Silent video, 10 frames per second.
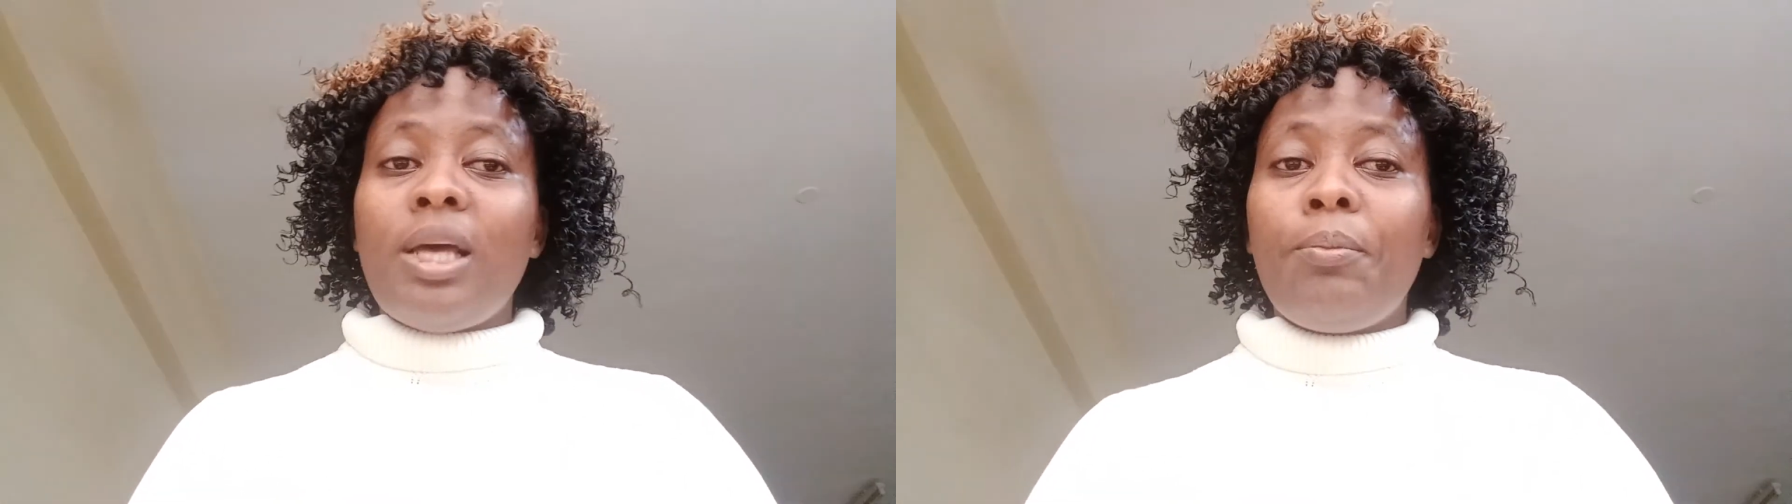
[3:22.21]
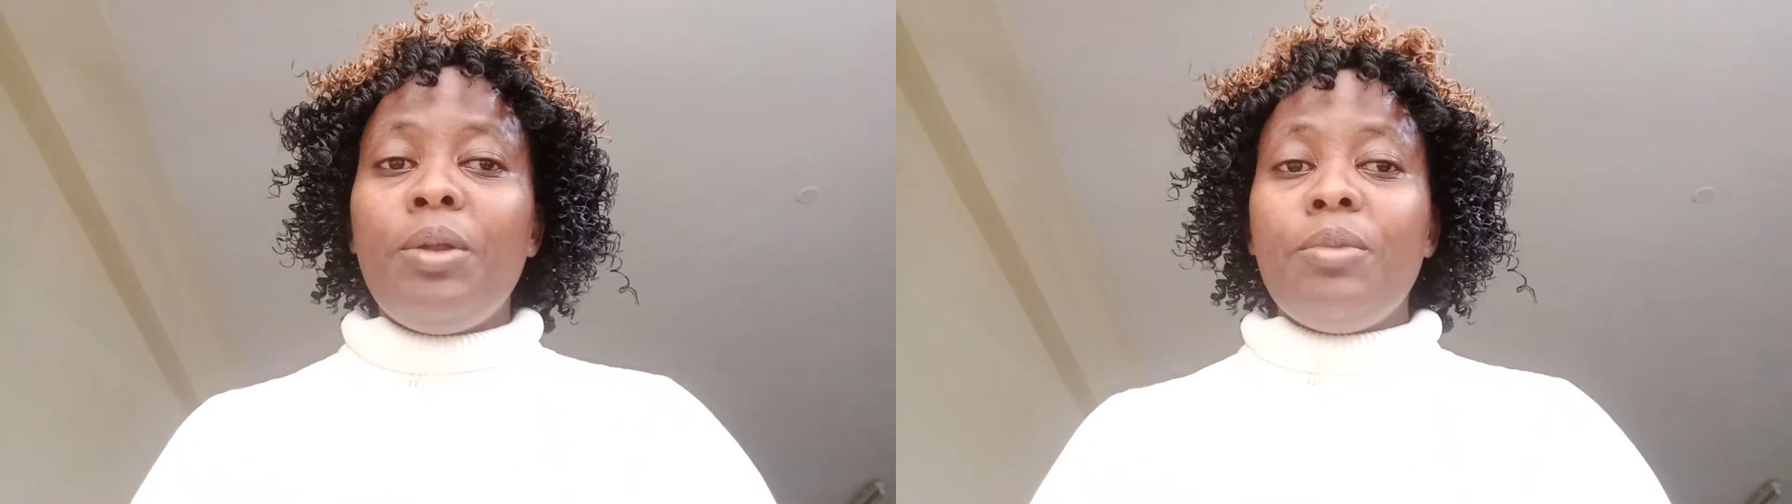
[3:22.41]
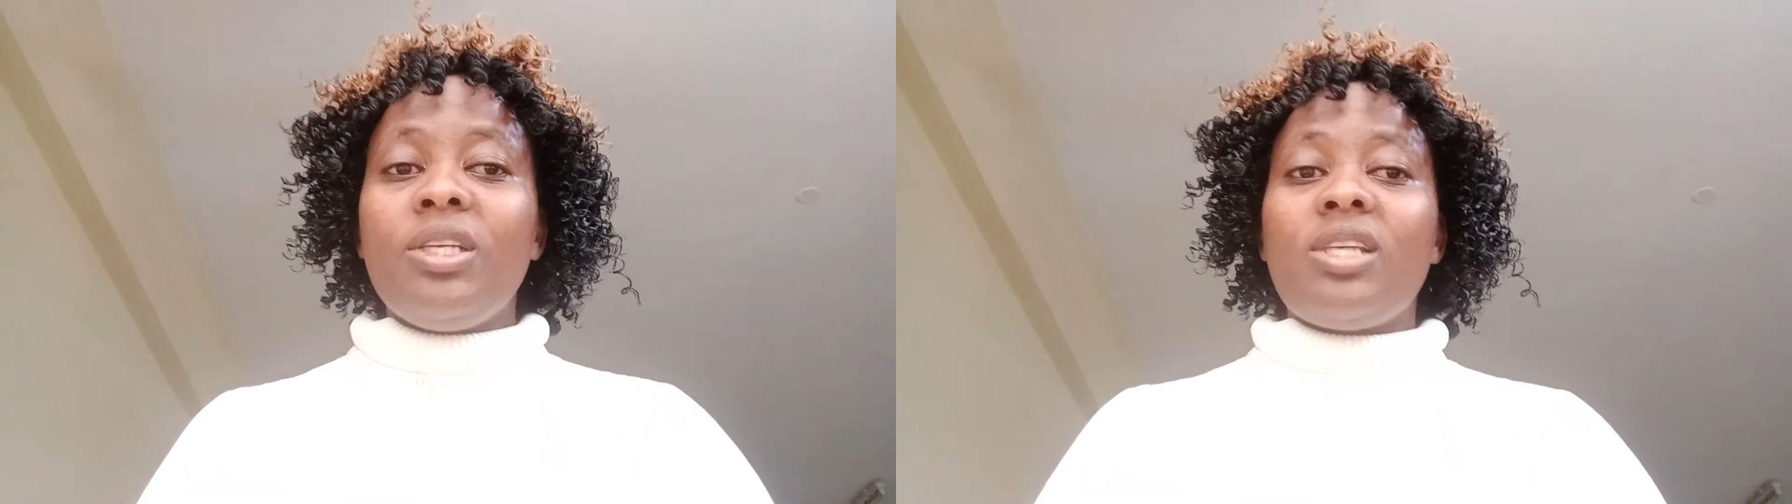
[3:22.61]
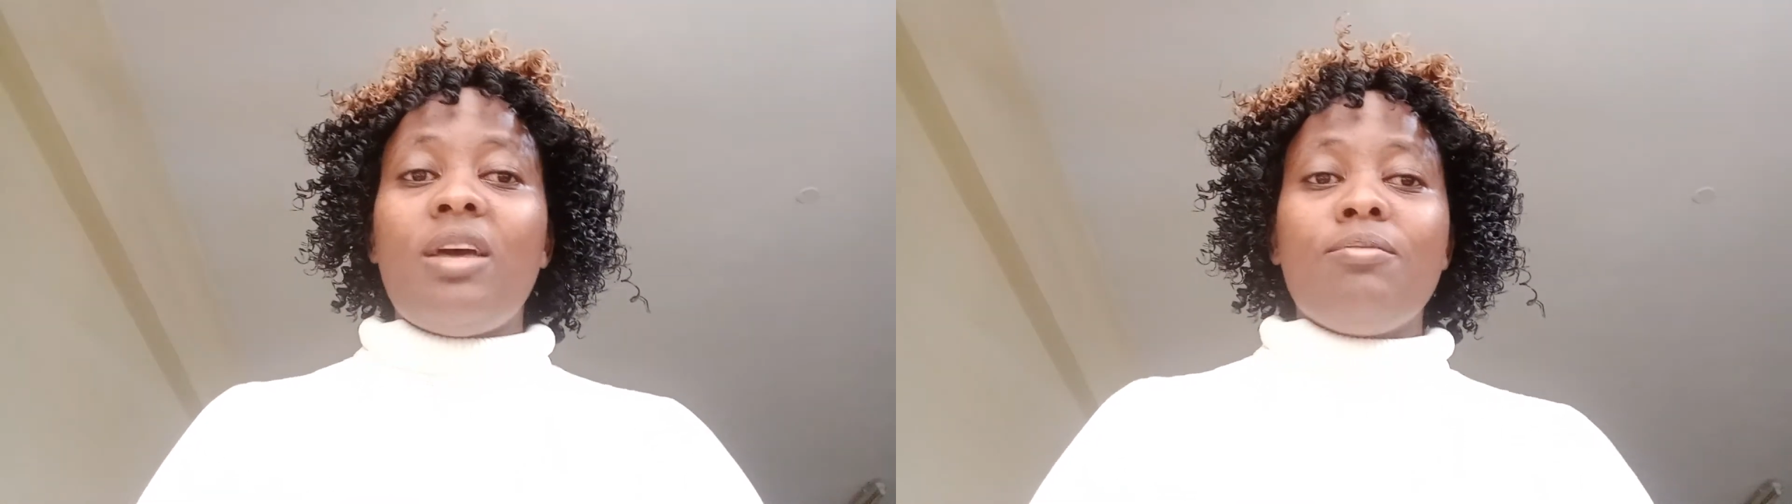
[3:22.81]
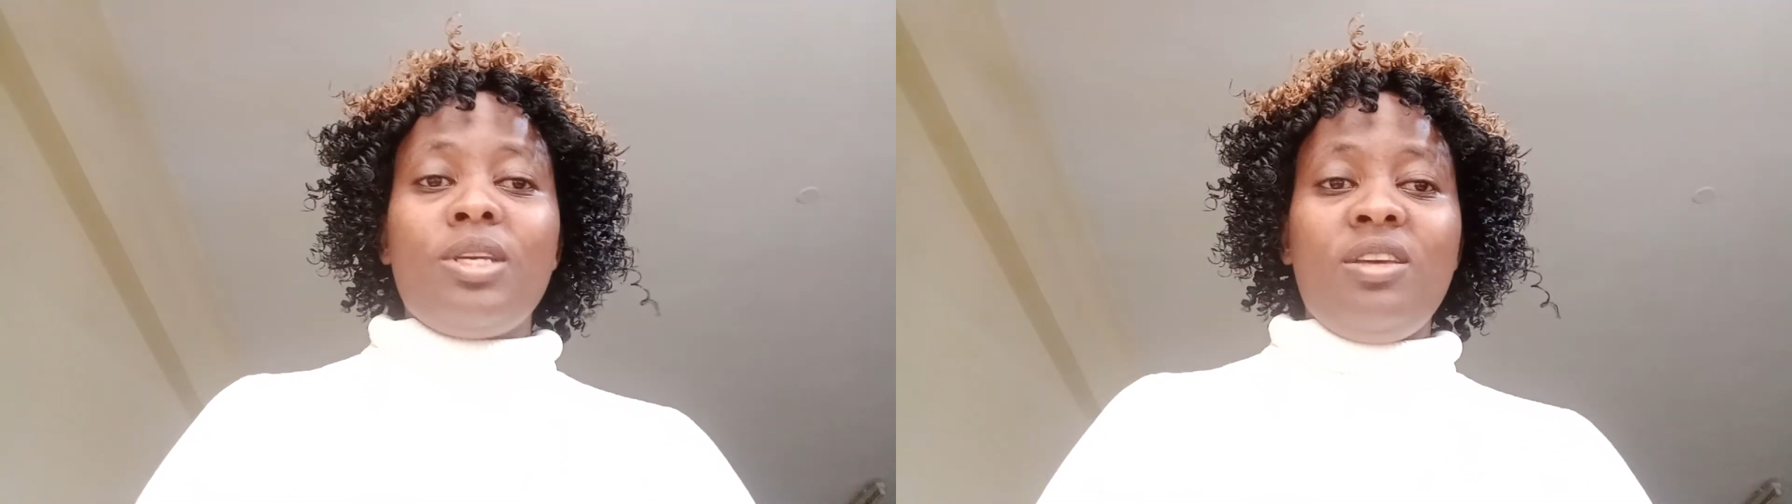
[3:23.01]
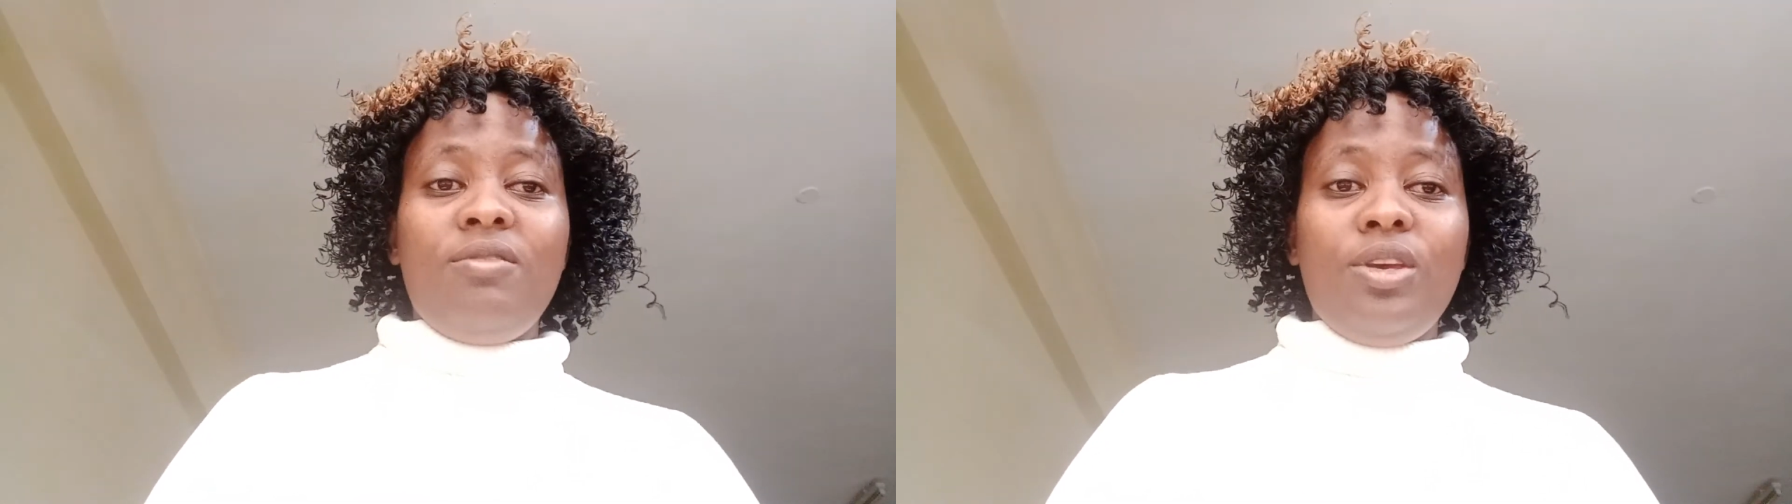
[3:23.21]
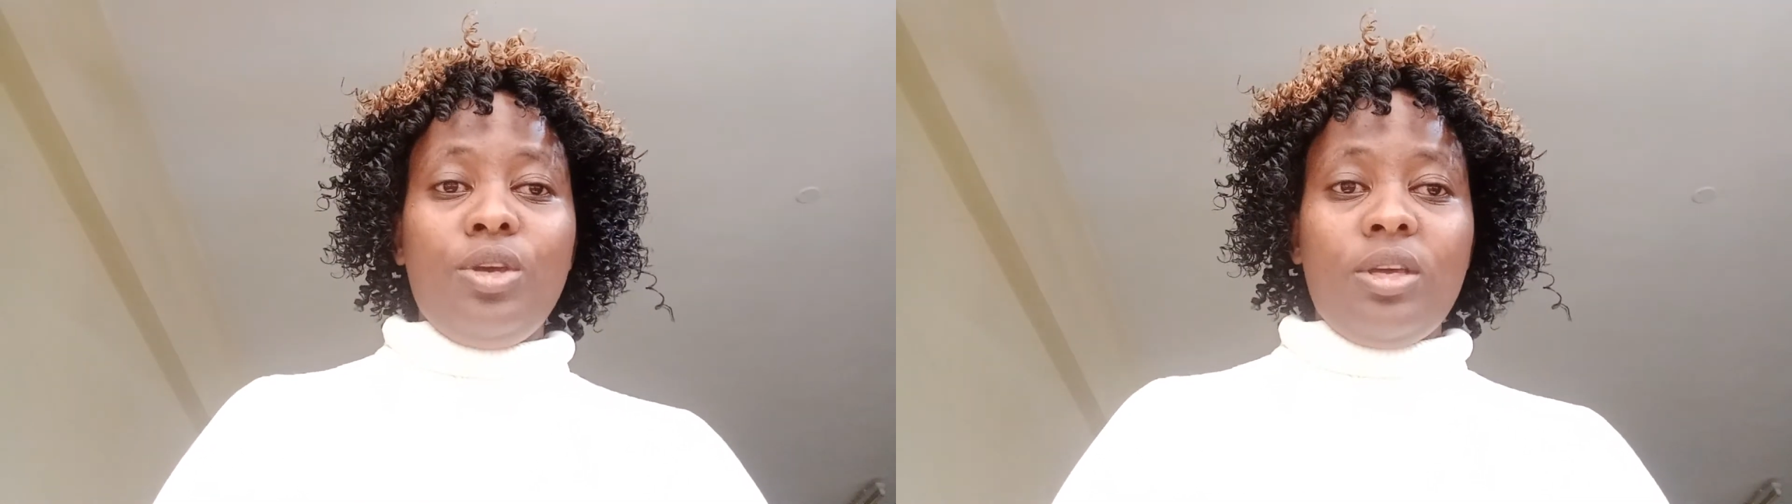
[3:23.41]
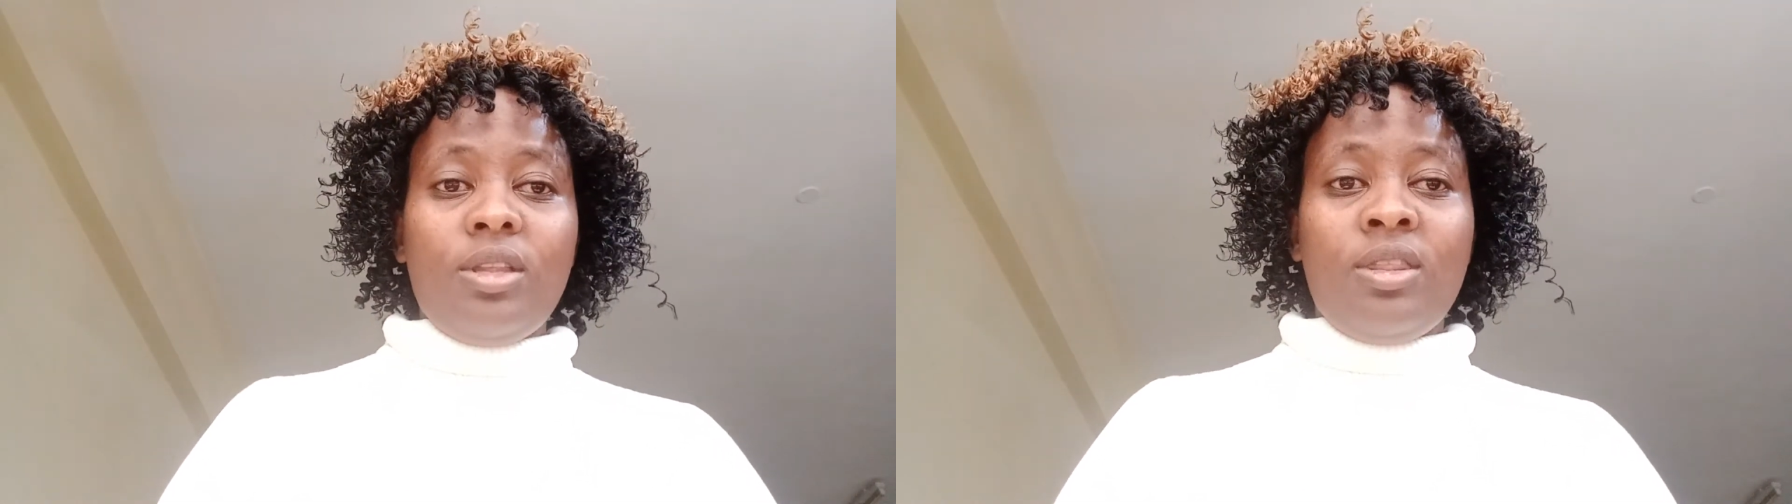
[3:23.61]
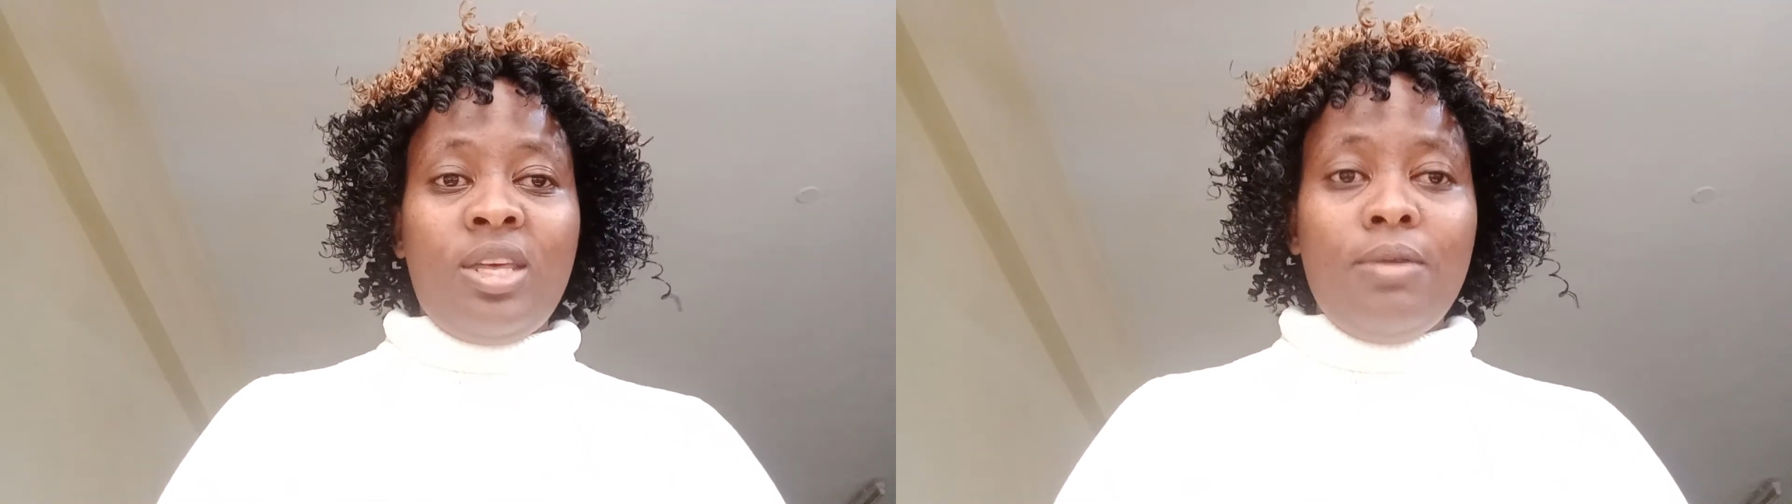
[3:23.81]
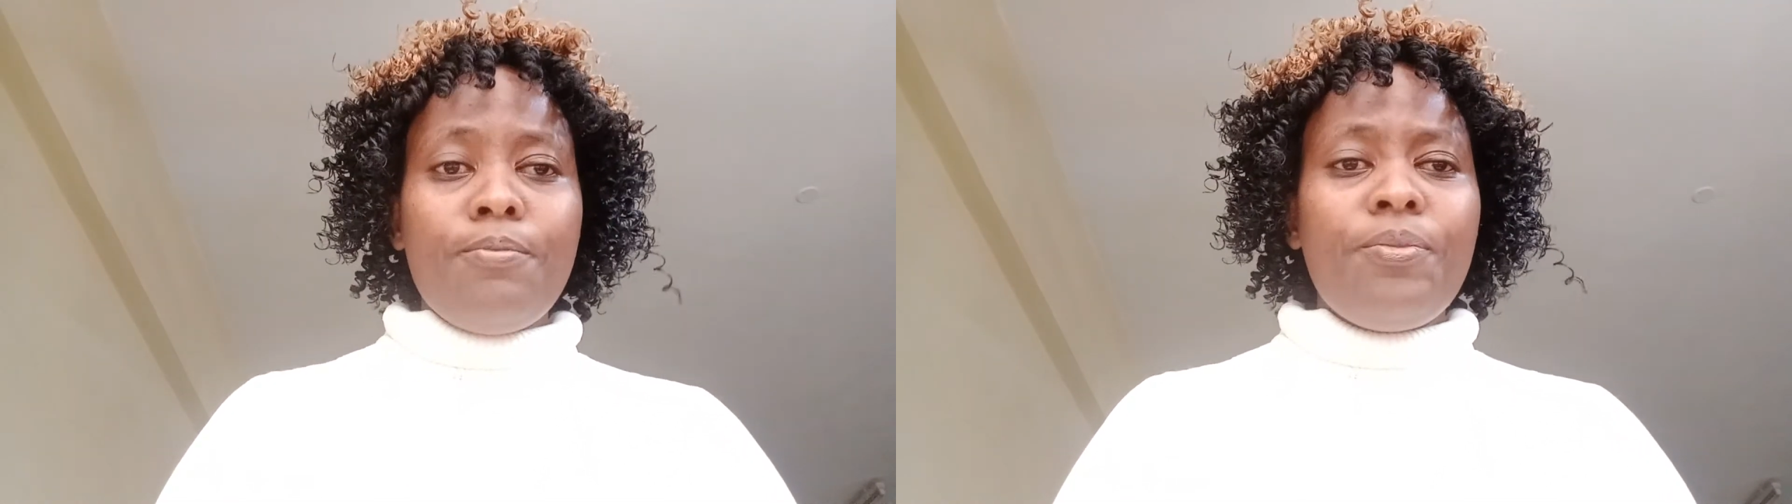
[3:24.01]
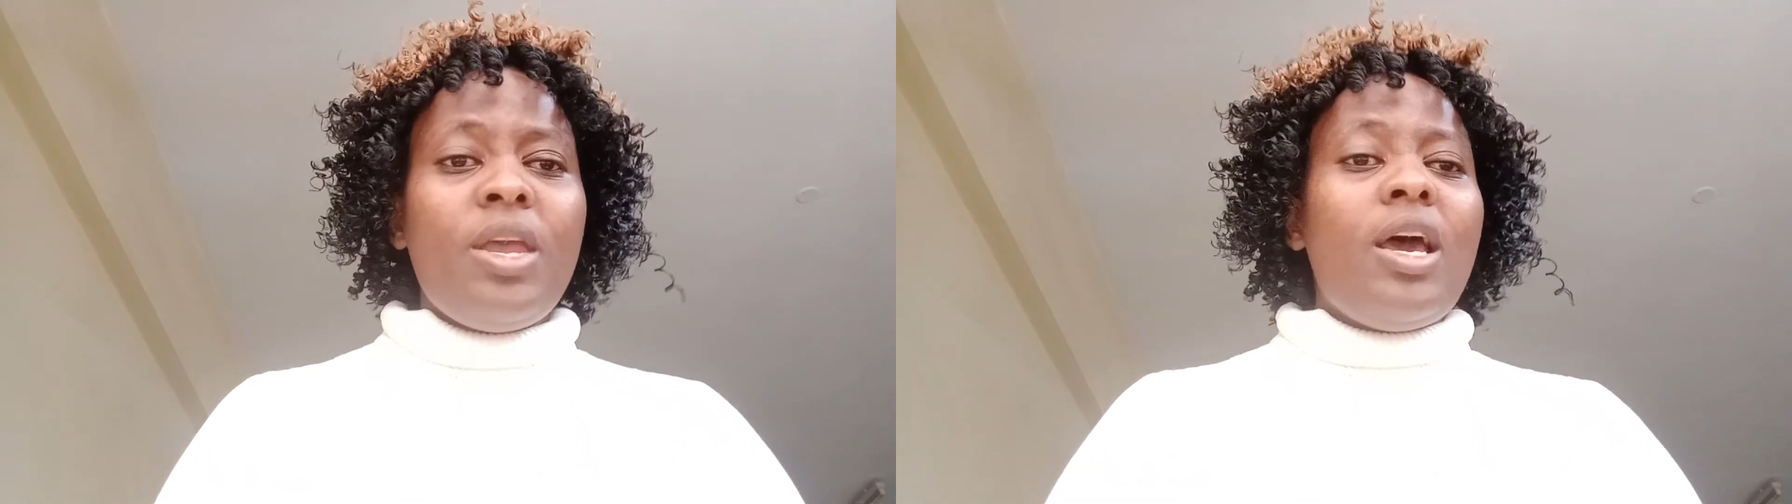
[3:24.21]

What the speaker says: supplements I'm giving them.